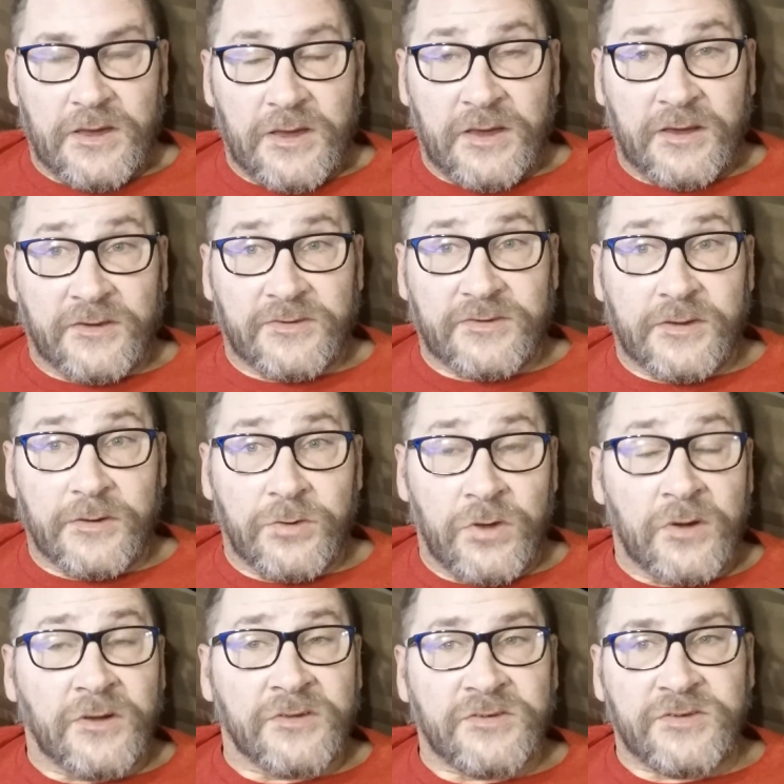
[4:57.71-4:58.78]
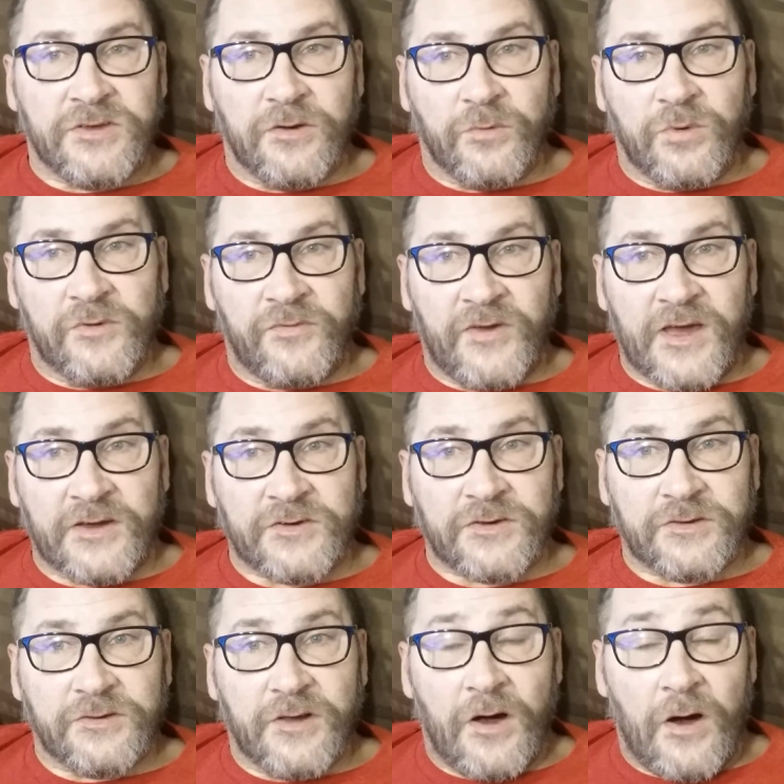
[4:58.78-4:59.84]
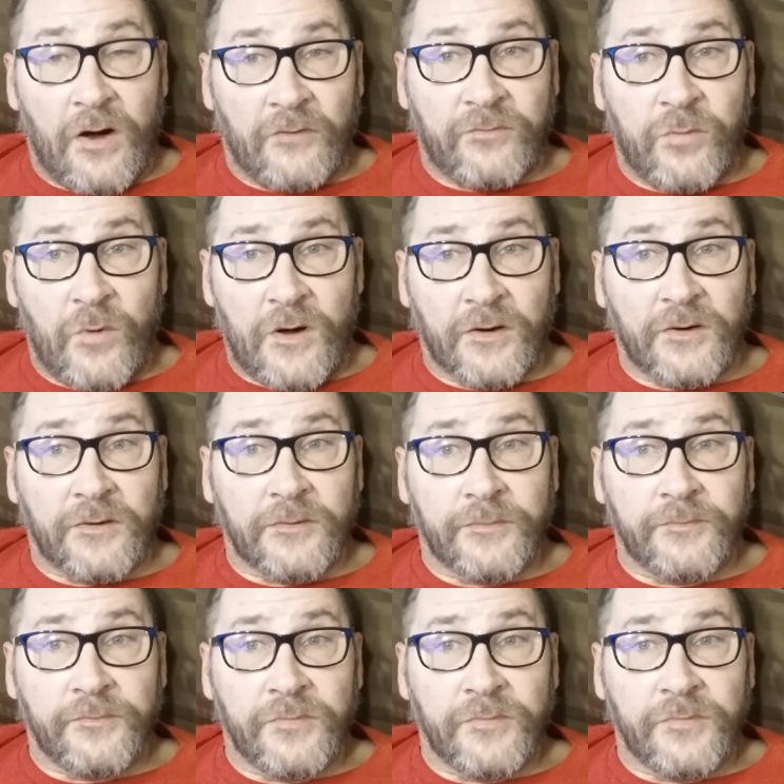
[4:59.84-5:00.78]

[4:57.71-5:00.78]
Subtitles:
is you can see your reflection. off water.